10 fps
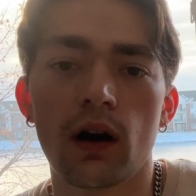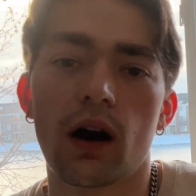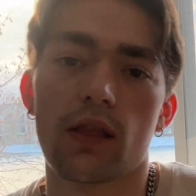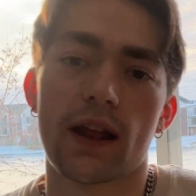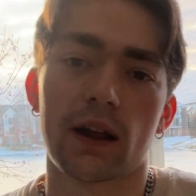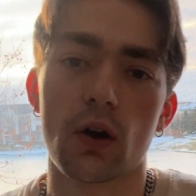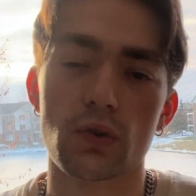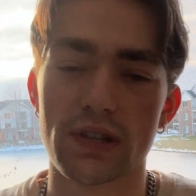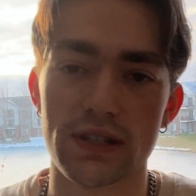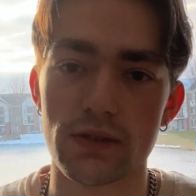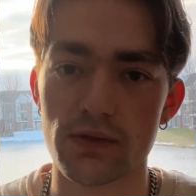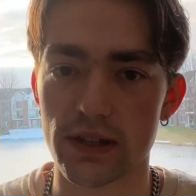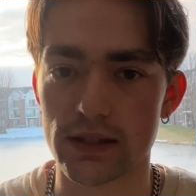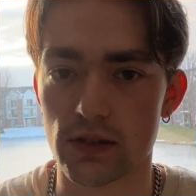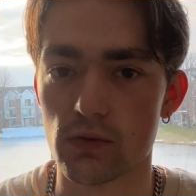A lot of coaches use
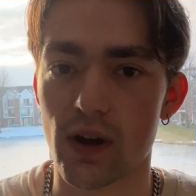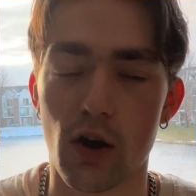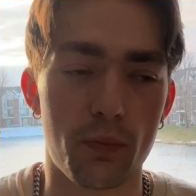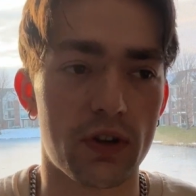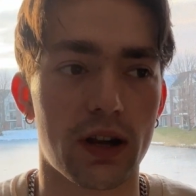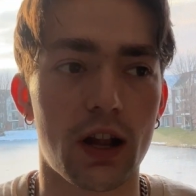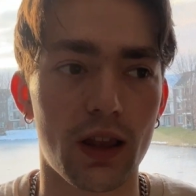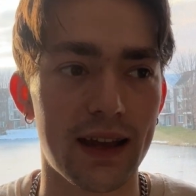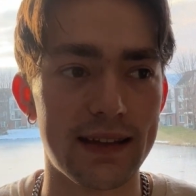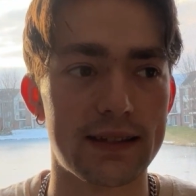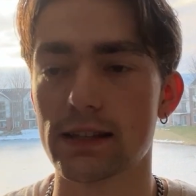it to help their clients